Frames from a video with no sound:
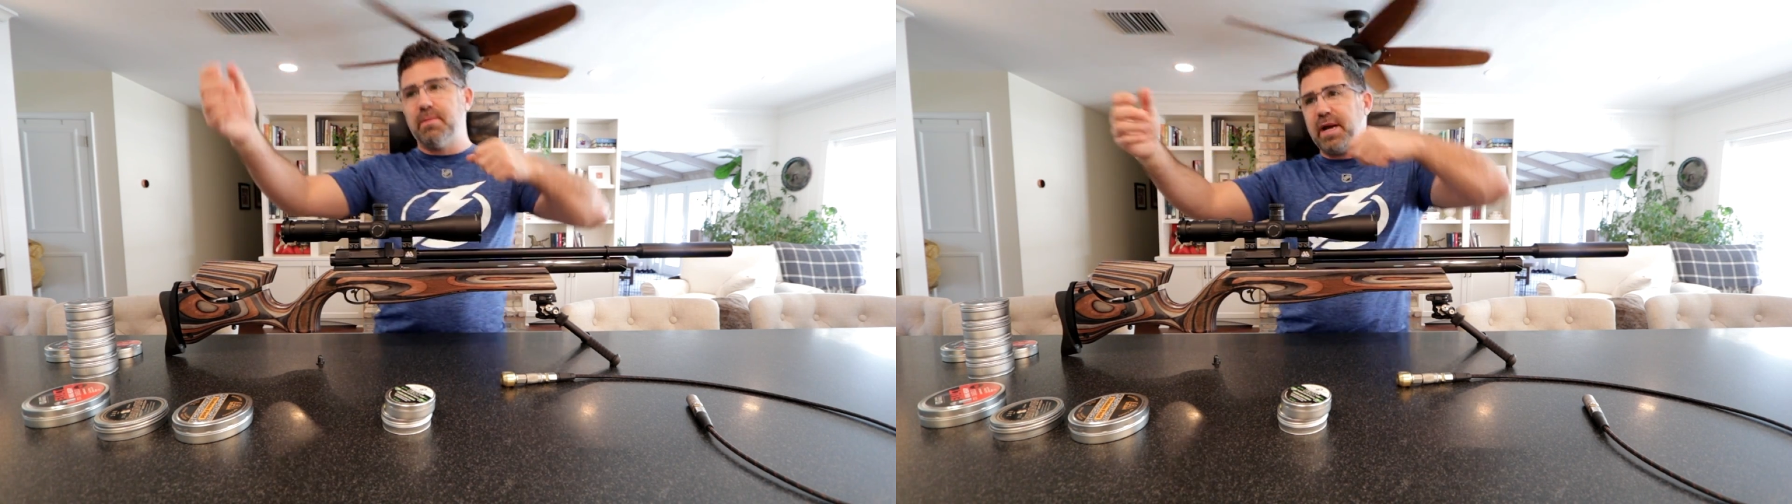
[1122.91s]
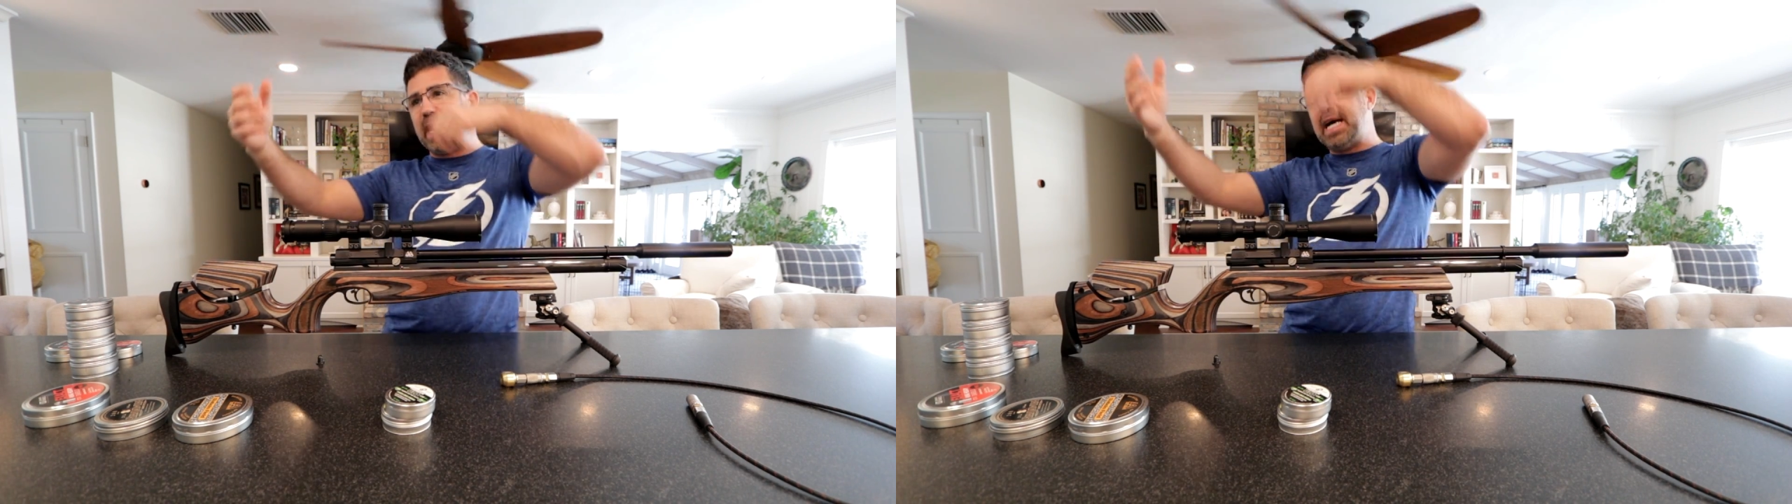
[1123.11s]

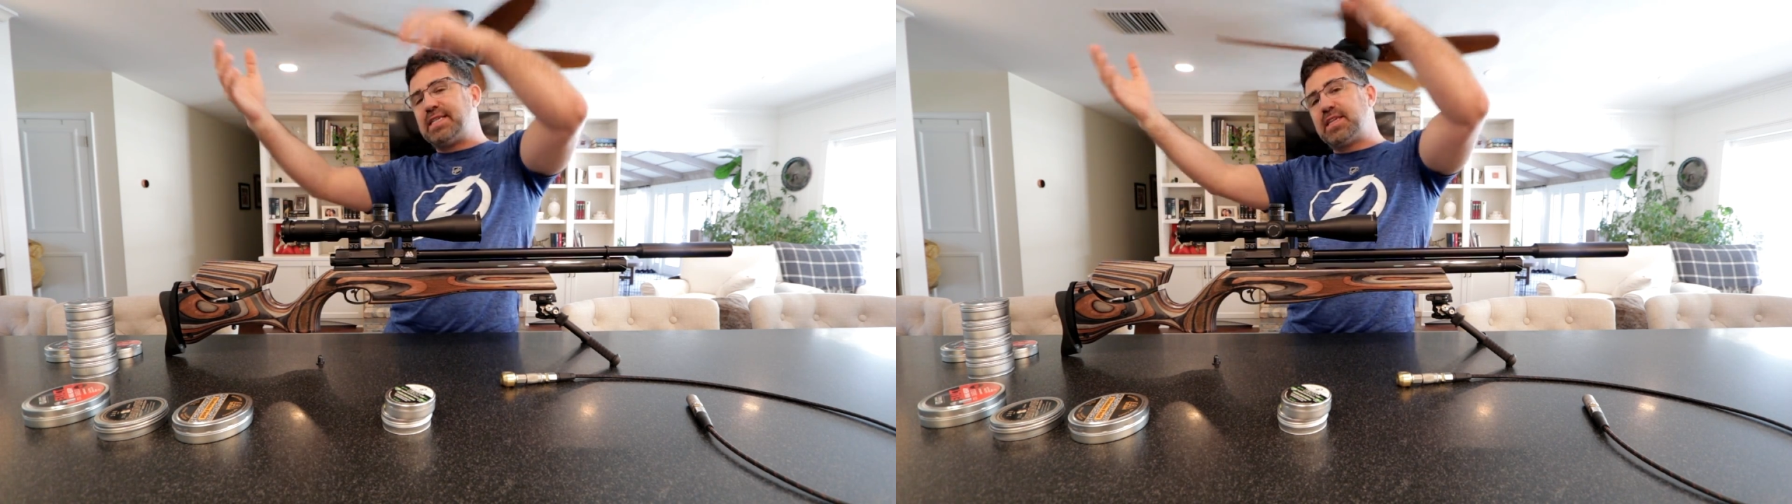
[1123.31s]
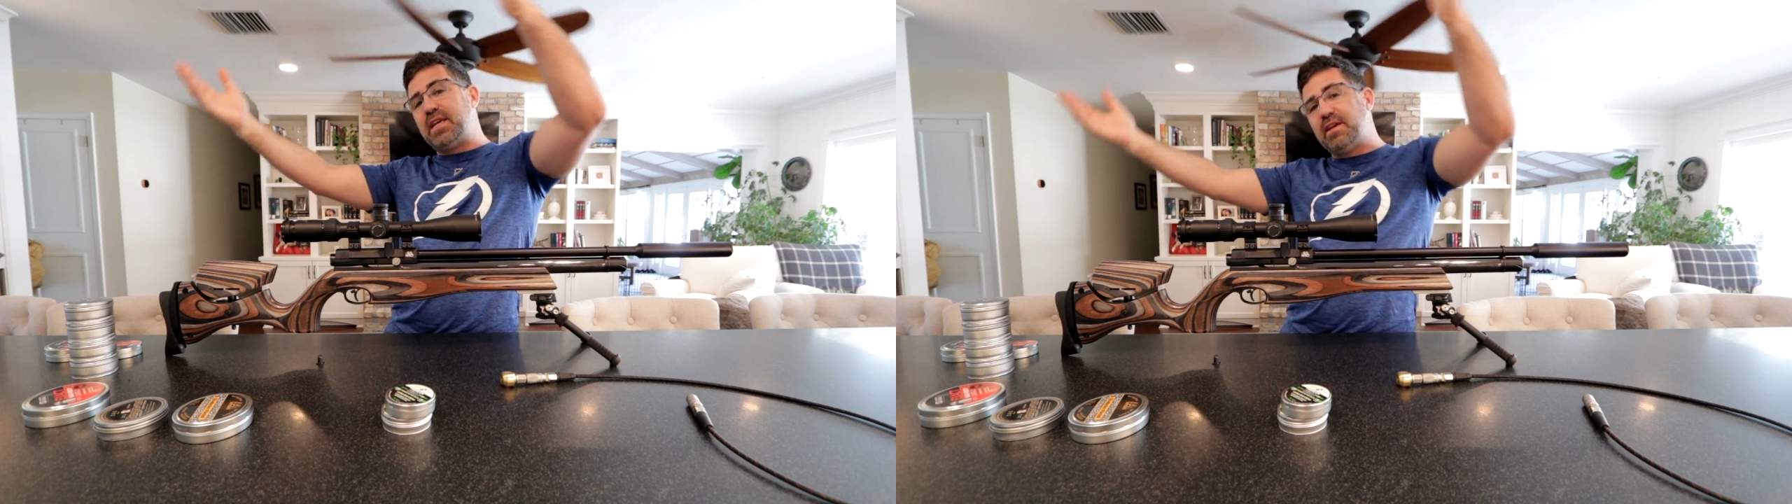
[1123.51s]
by
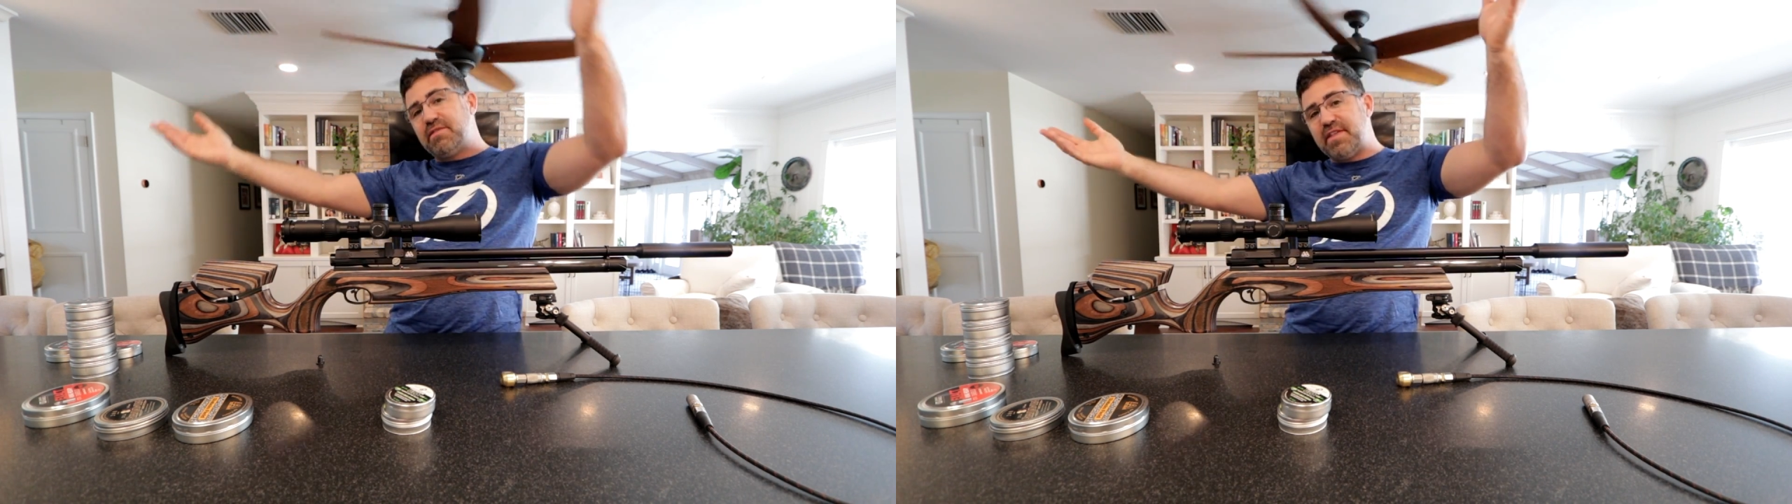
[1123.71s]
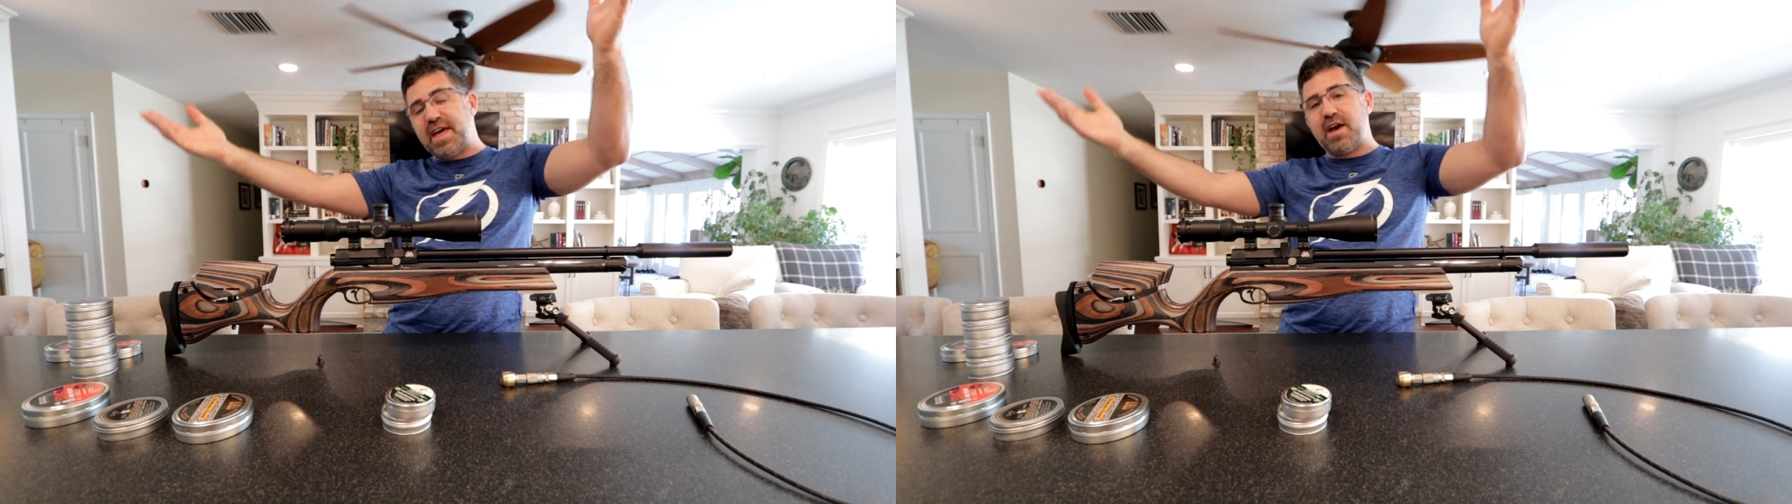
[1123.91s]
asking
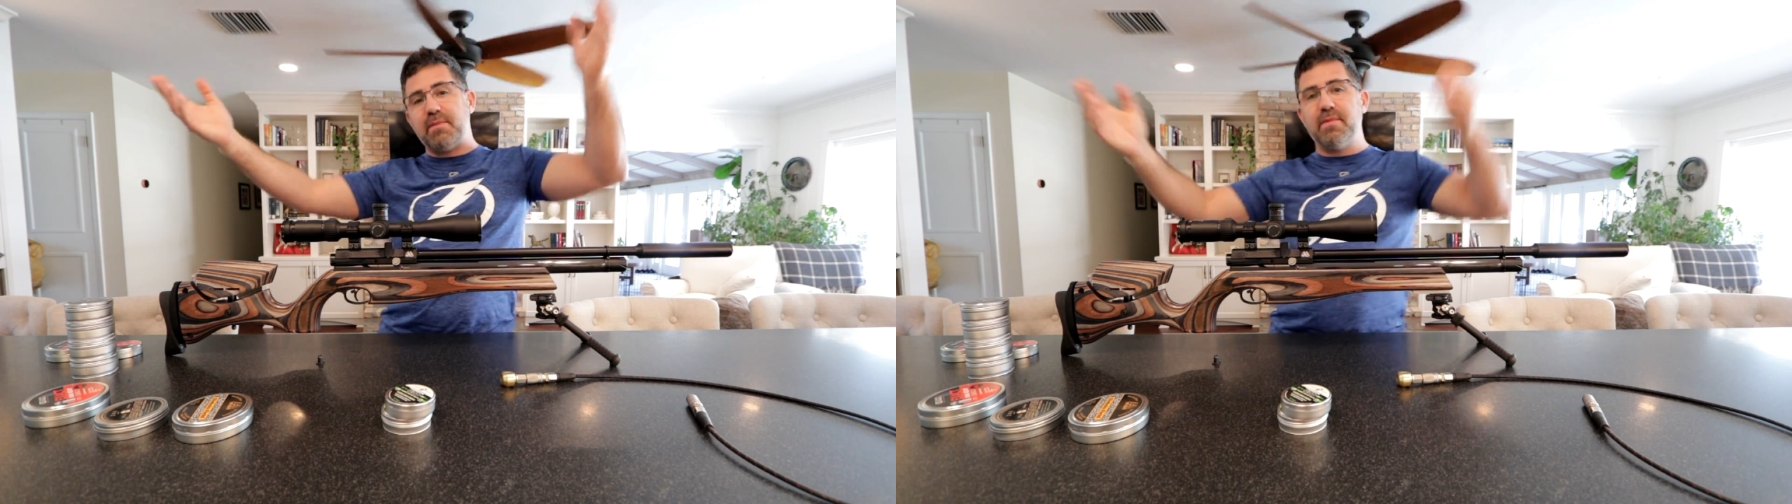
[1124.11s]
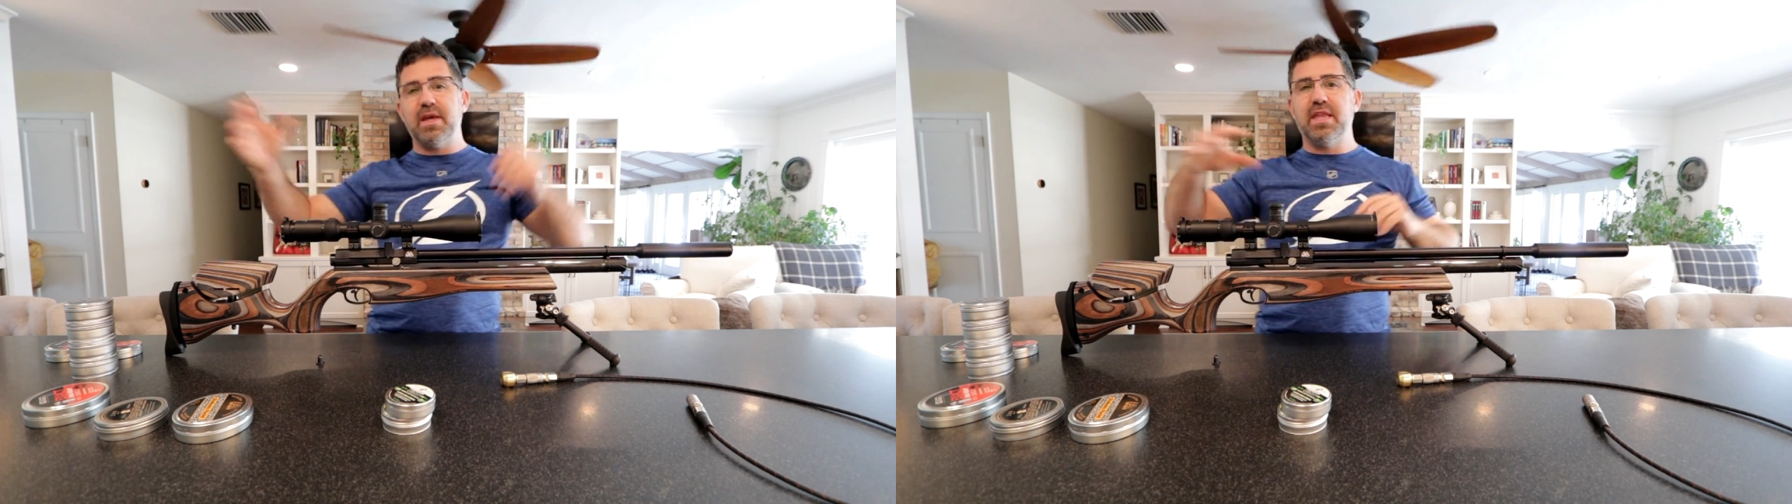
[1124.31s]
of them,